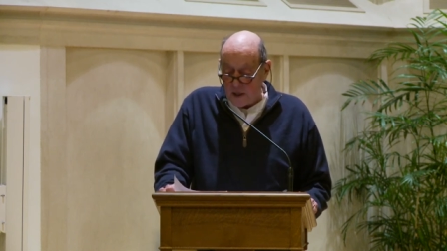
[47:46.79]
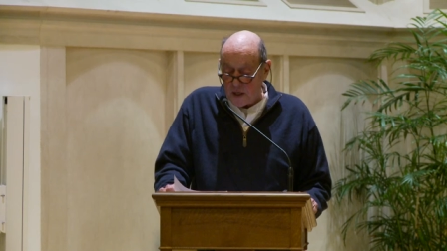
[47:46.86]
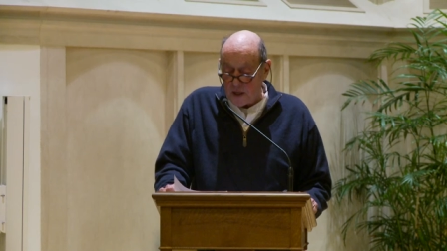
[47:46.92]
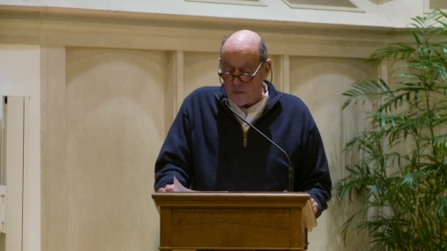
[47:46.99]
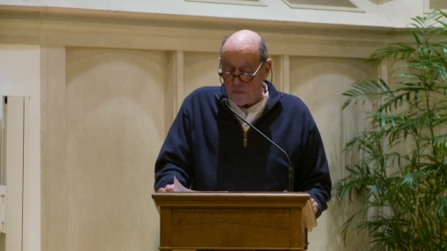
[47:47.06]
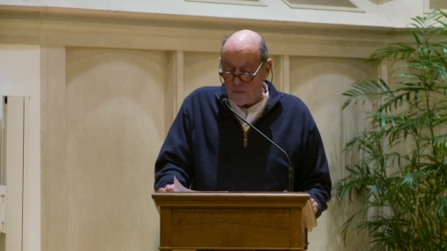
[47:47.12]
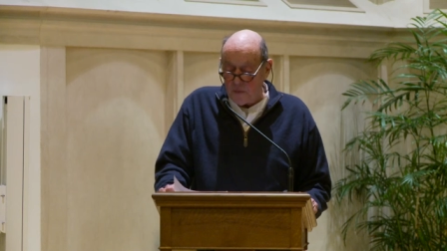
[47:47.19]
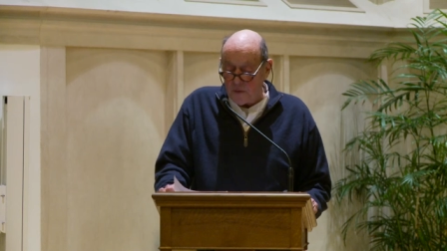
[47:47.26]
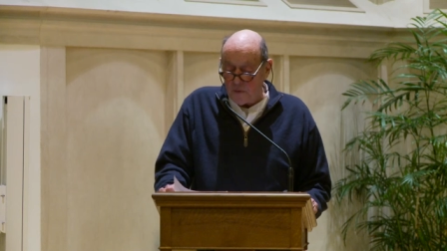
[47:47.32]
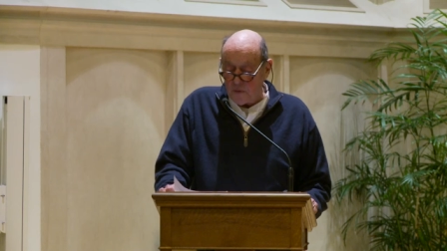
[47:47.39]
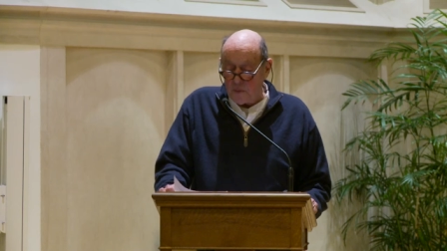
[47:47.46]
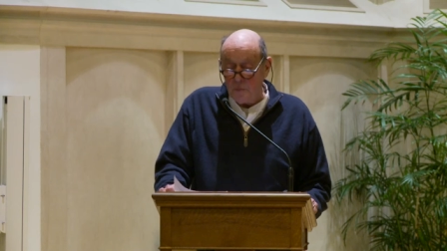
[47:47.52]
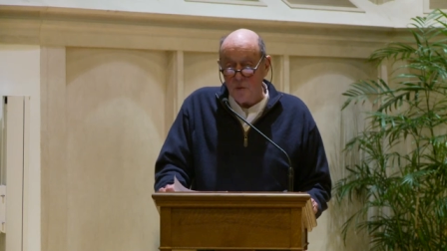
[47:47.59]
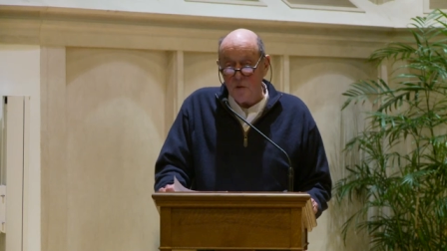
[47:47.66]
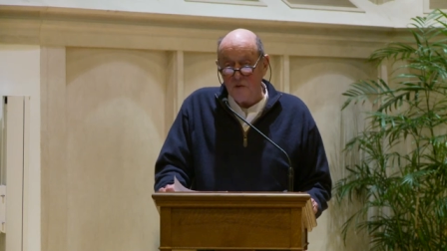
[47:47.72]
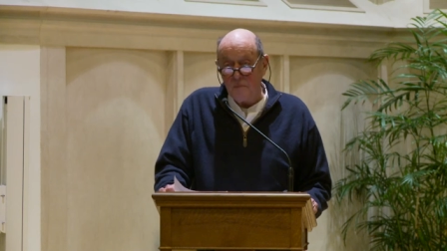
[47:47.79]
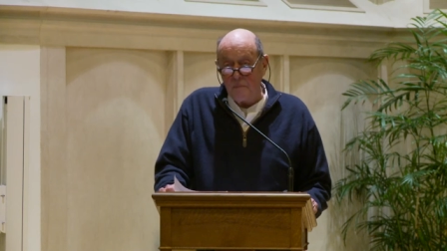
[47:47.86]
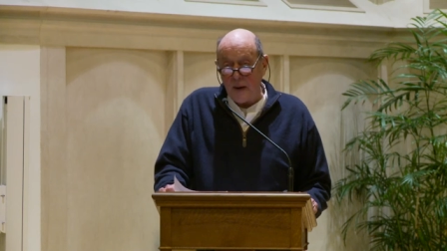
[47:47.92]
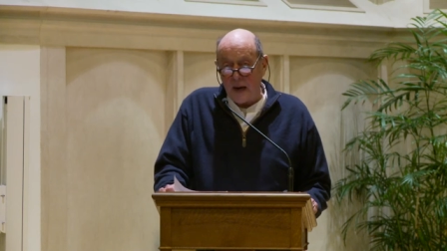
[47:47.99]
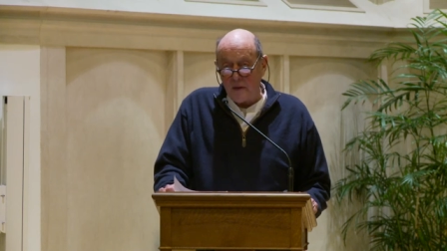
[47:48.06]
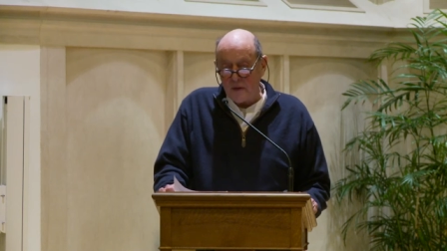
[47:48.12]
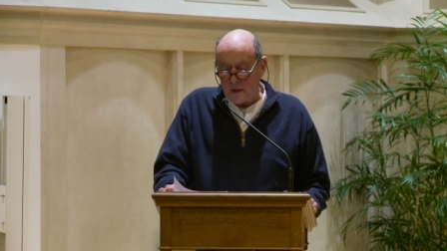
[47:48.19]
It remo removed
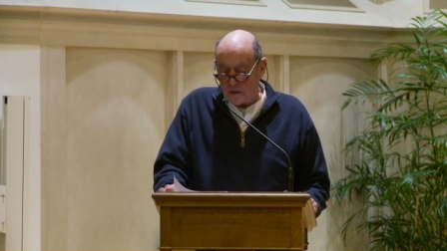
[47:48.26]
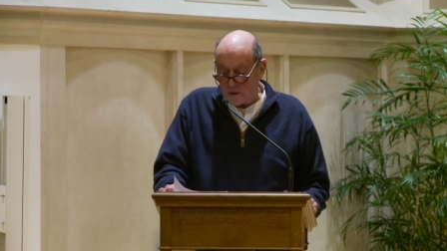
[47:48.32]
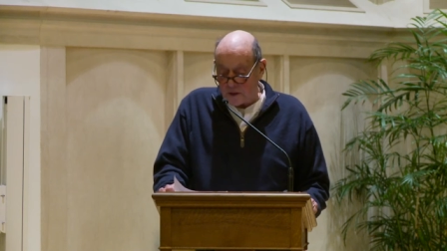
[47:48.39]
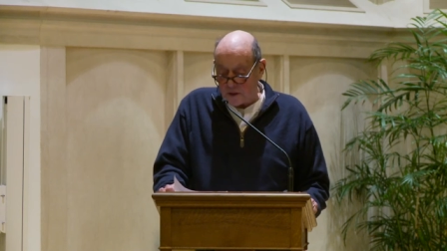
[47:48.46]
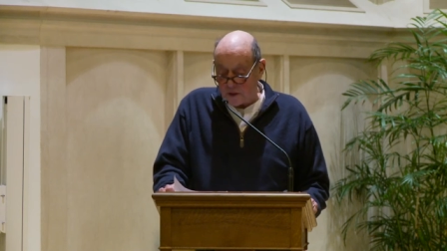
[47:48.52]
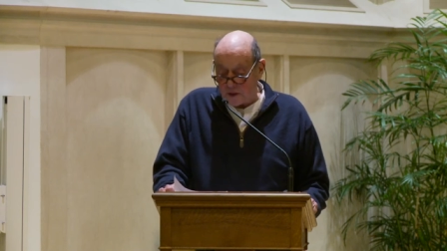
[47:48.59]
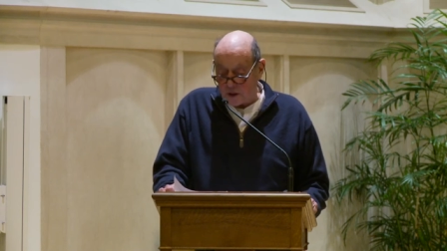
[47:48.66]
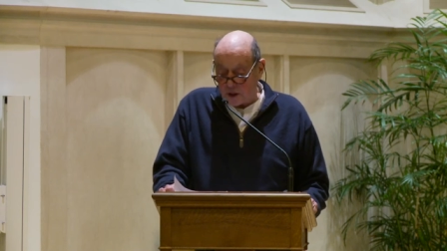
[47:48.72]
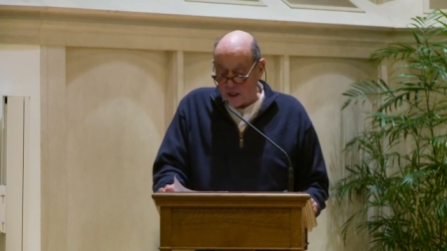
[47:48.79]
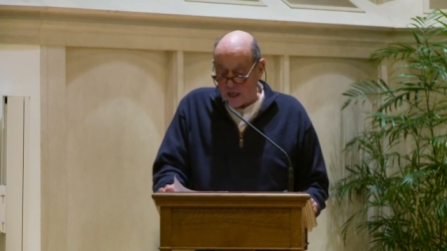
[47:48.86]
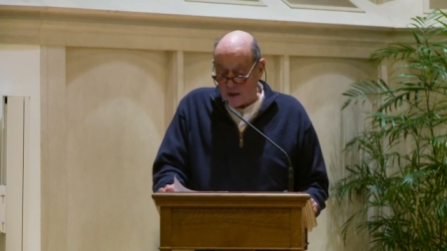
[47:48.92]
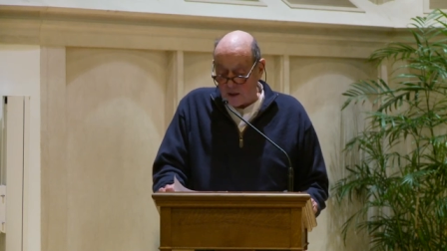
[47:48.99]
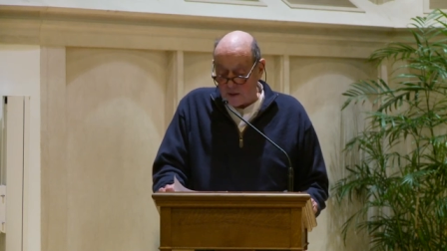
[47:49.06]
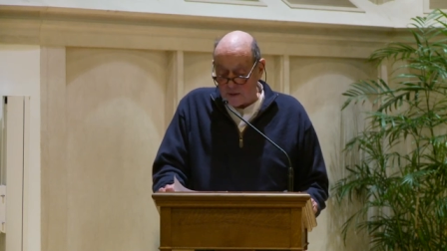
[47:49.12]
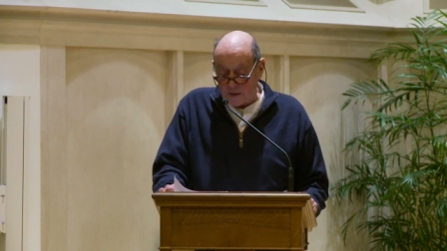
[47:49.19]
barriers in the channel.